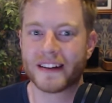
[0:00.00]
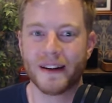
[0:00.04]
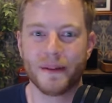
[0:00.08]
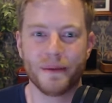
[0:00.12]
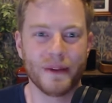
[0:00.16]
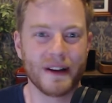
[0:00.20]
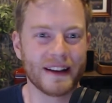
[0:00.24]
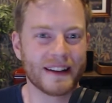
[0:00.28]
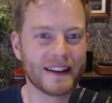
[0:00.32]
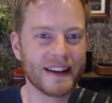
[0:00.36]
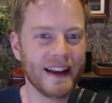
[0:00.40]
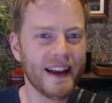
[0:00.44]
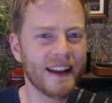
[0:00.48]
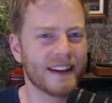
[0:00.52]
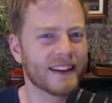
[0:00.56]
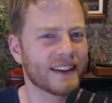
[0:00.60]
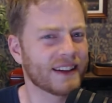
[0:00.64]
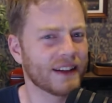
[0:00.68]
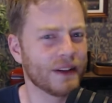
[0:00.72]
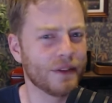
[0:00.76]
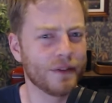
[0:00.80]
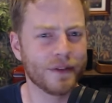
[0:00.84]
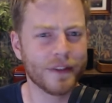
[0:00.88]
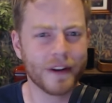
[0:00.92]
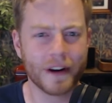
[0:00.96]
I'm like, that's
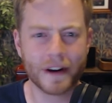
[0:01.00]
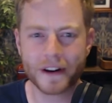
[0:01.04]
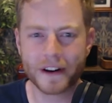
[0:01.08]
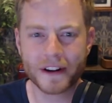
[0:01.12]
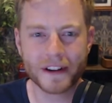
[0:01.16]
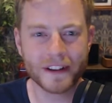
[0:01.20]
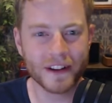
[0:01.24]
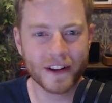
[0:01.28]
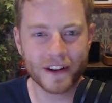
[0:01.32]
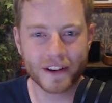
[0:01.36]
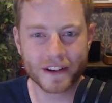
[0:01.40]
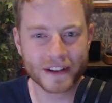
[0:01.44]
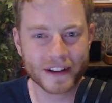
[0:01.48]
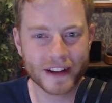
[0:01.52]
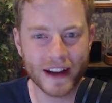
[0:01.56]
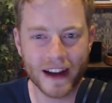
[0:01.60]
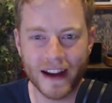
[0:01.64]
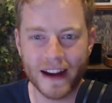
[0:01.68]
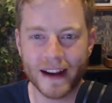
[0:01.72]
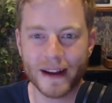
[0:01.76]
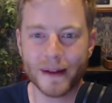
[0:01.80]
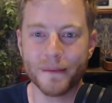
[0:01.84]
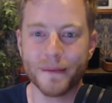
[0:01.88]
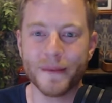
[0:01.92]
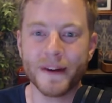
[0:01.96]
a very long
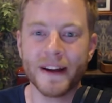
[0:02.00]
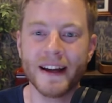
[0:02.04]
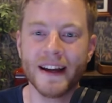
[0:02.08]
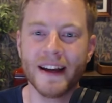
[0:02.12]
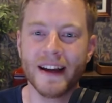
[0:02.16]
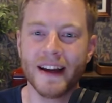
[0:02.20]
time.